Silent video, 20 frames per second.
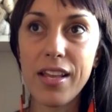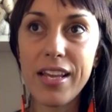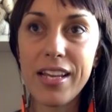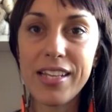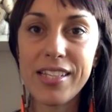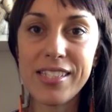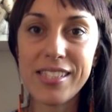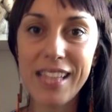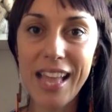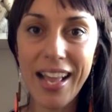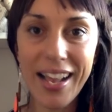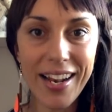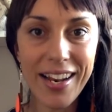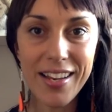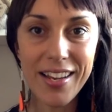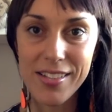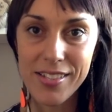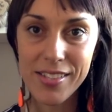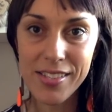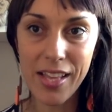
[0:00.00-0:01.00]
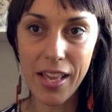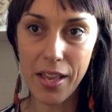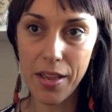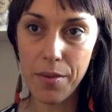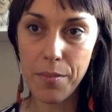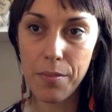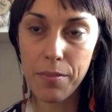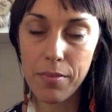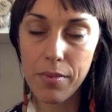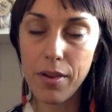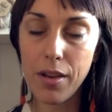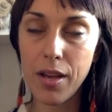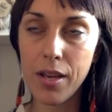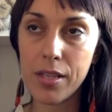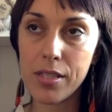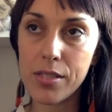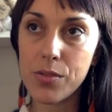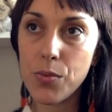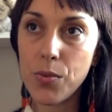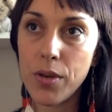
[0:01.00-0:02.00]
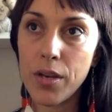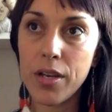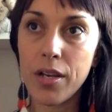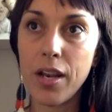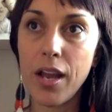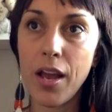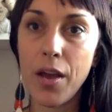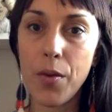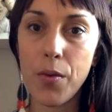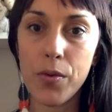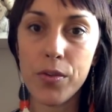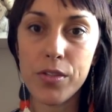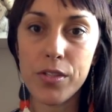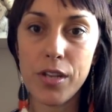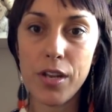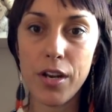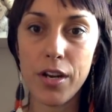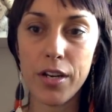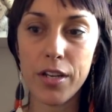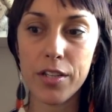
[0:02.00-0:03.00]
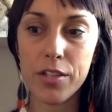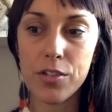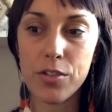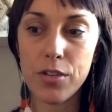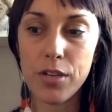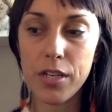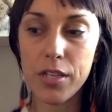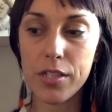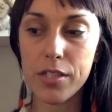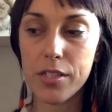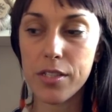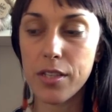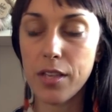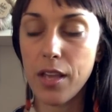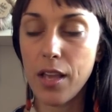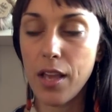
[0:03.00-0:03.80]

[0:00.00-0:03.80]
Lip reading: exactly the same as when I was learning to knit.